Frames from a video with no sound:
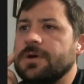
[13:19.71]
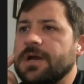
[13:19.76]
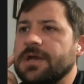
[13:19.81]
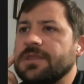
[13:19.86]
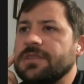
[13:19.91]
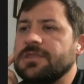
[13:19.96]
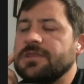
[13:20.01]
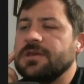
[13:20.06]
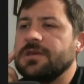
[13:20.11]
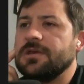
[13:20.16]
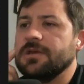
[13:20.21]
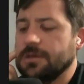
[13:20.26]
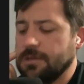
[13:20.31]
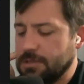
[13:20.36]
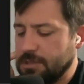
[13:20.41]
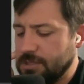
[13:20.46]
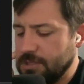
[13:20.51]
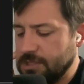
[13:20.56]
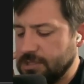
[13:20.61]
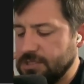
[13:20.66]
I think
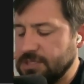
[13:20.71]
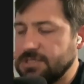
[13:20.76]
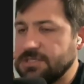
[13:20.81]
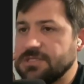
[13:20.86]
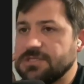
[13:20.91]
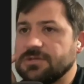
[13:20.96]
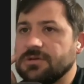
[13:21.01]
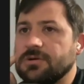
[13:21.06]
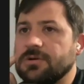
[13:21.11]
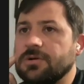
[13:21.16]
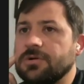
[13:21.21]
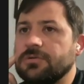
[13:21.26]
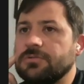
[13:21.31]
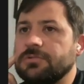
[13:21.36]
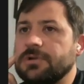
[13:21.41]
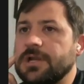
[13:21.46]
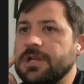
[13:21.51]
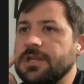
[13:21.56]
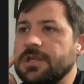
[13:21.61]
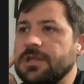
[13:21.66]
this is
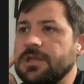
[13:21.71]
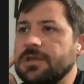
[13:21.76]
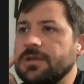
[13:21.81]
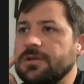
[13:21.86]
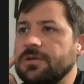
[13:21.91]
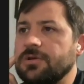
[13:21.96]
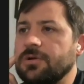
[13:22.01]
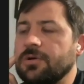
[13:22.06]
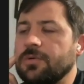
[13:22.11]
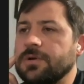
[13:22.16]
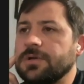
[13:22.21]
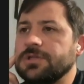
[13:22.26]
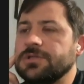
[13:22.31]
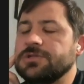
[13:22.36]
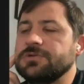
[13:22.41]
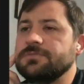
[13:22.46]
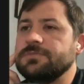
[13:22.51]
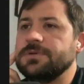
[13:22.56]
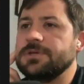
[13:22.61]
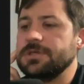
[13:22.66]
already going
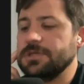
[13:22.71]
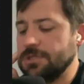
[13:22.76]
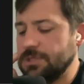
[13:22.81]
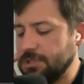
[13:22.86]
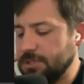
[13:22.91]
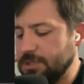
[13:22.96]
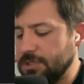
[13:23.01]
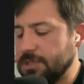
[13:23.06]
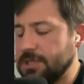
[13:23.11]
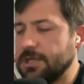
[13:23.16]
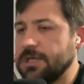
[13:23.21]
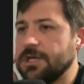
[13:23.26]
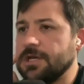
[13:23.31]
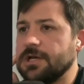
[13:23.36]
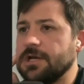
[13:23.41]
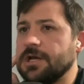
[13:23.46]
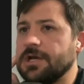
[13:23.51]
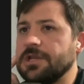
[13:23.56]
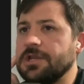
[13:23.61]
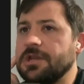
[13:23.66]
to be
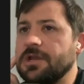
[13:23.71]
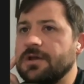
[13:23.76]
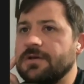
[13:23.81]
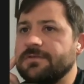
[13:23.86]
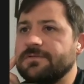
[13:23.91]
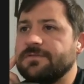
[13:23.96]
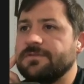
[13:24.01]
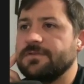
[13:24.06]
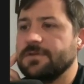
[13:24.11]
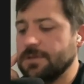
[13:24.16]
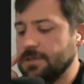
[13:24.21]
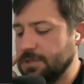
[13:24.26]
enough.